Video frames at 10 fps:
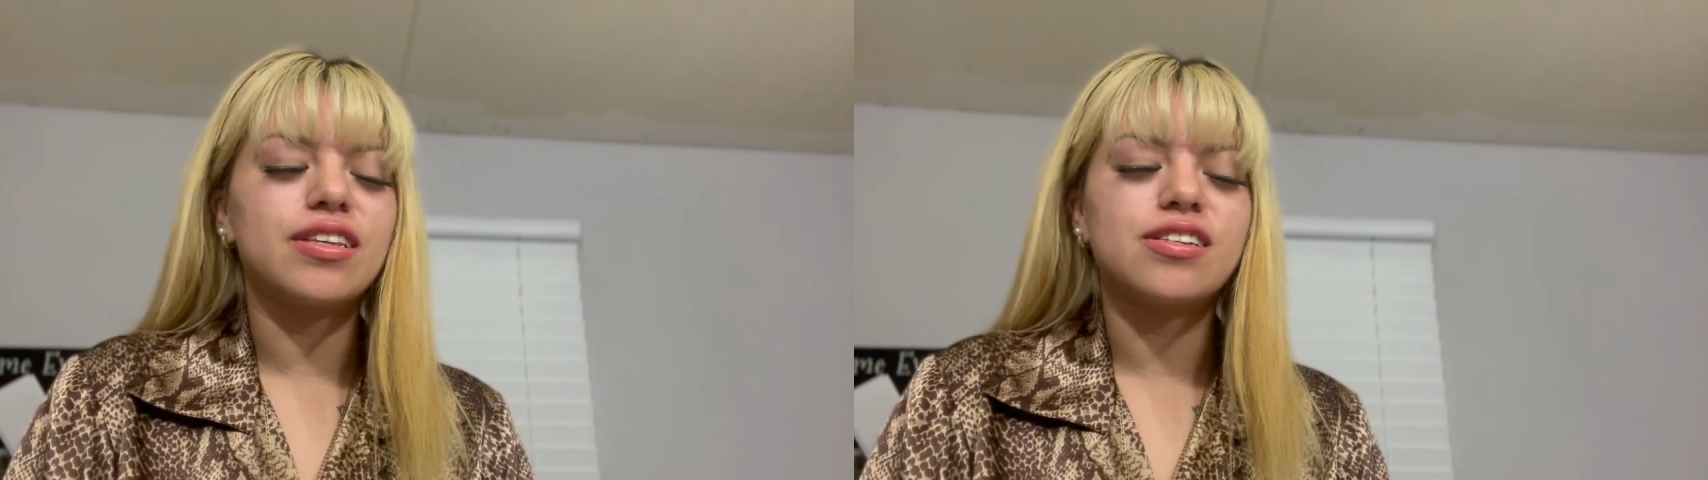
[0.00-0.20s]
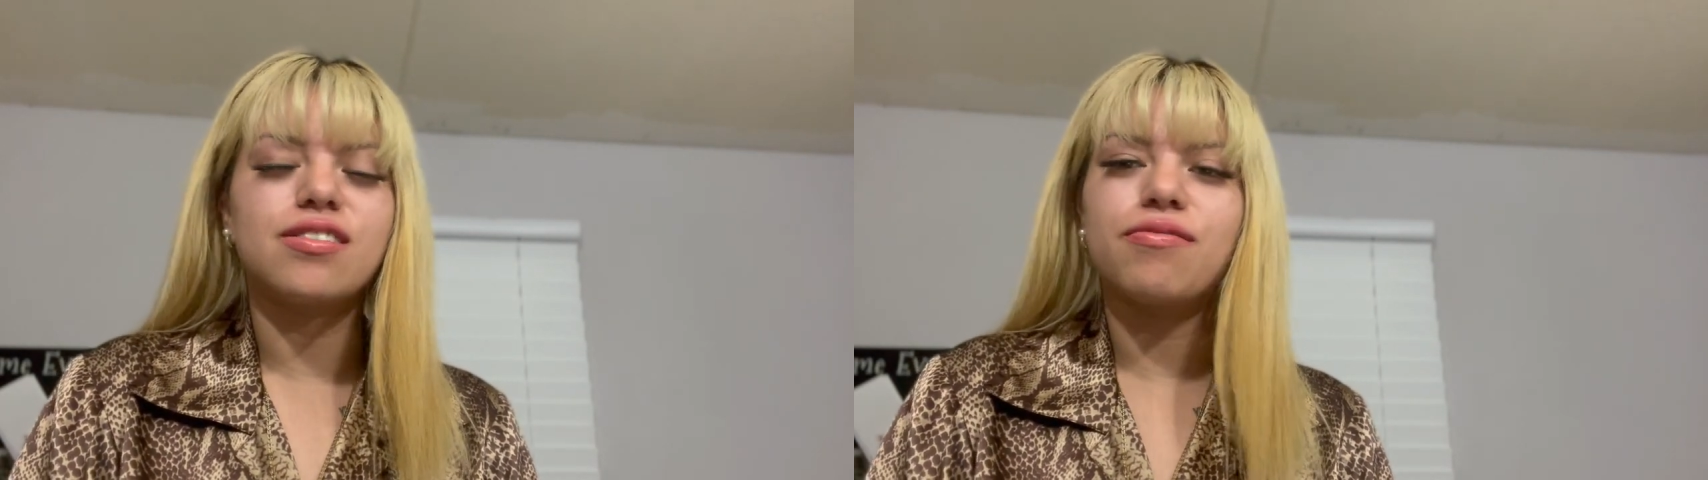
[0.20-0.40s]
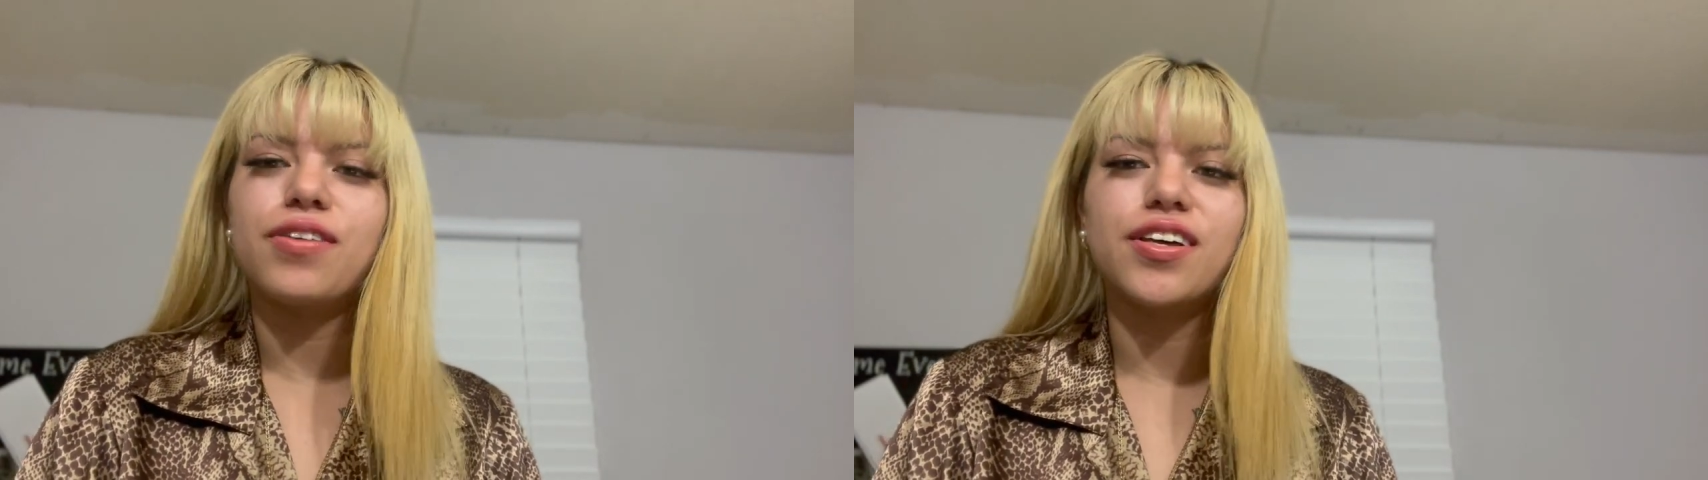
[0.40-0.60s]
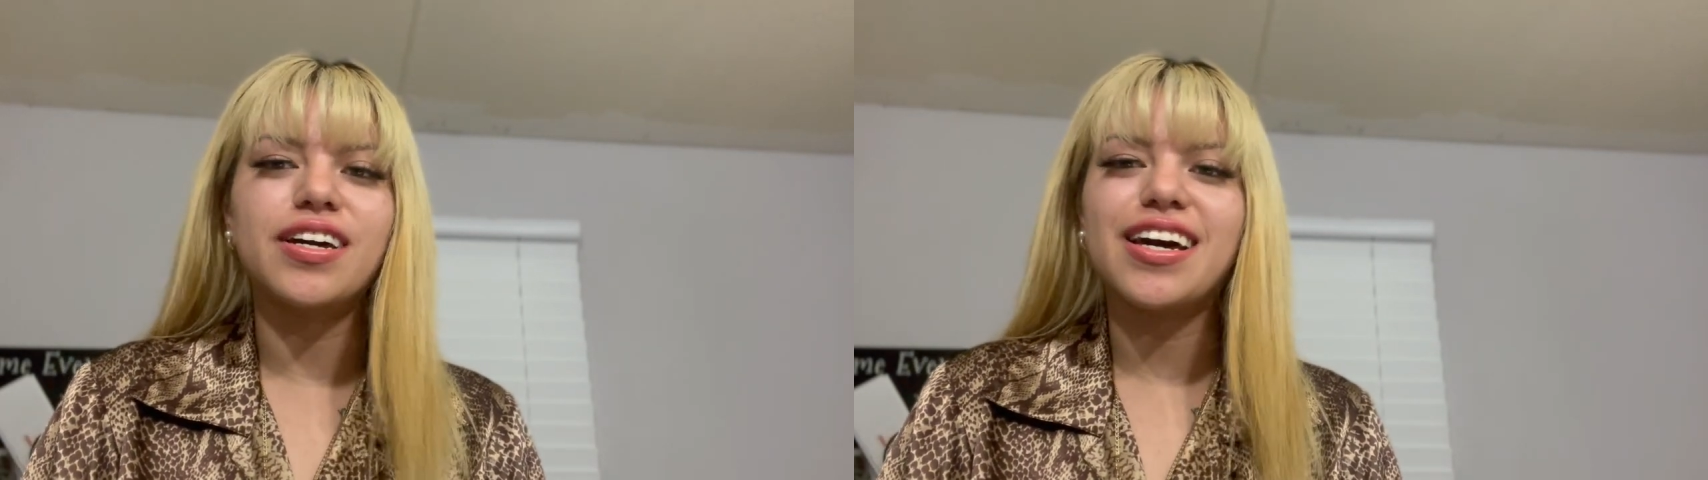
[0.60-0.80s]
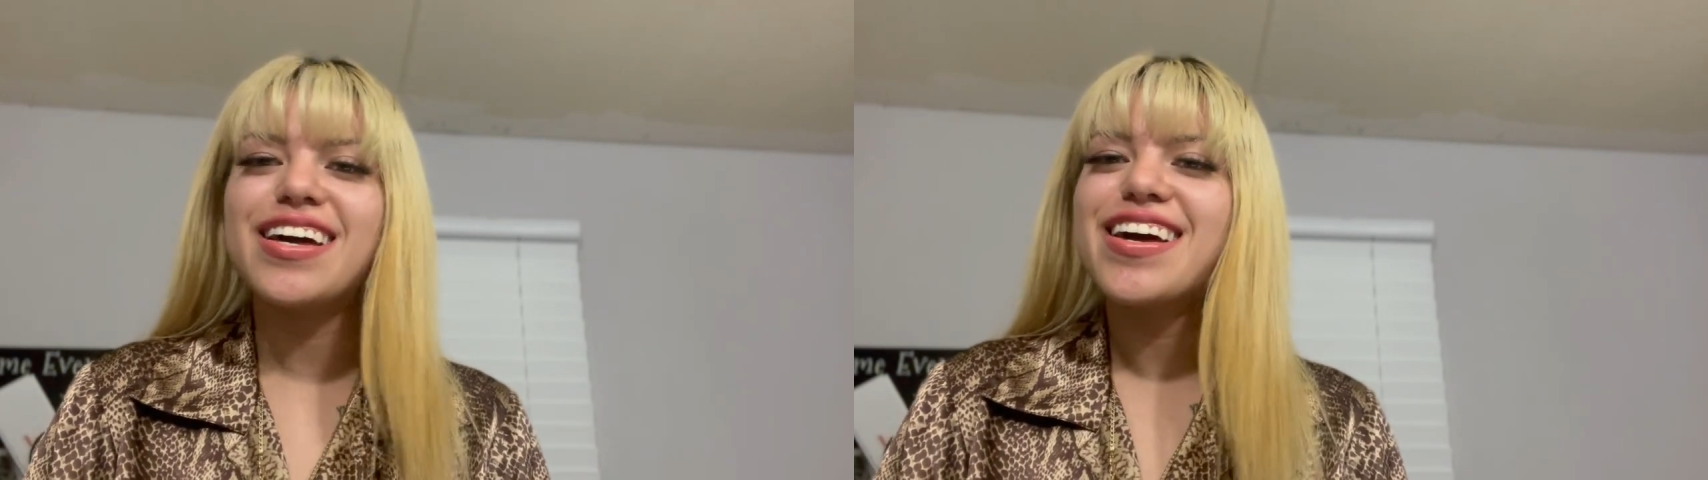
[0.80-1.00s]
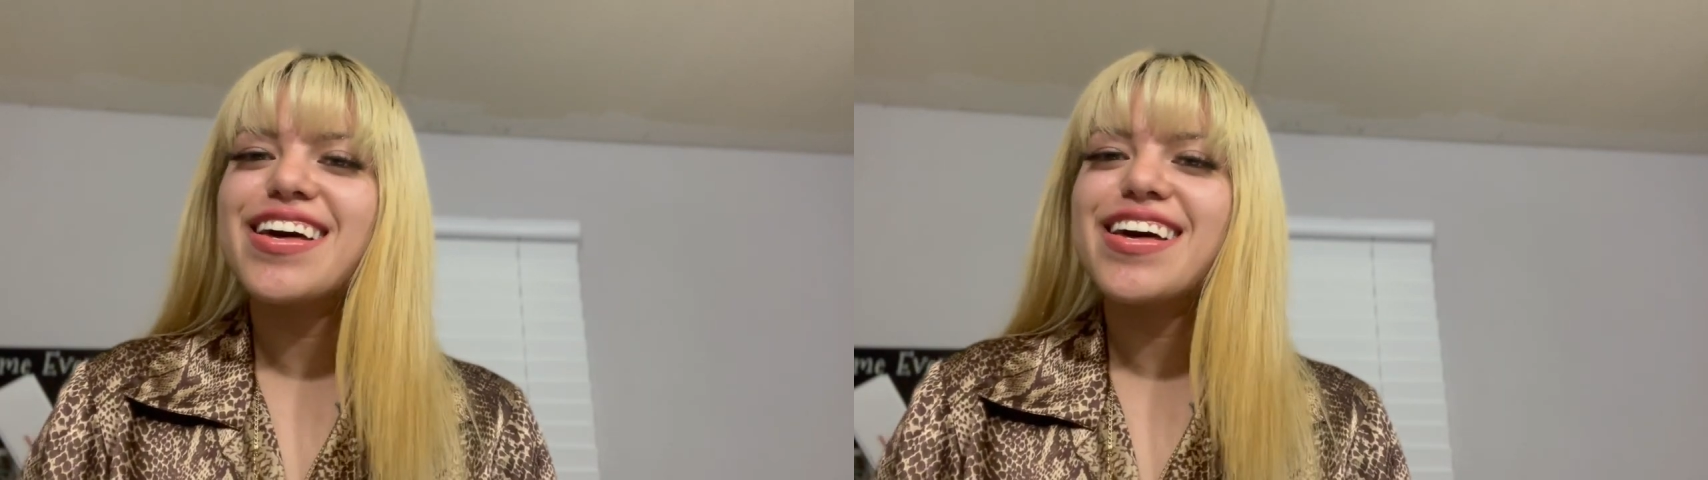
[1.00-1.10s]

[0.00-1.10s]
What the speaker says: Just the feeling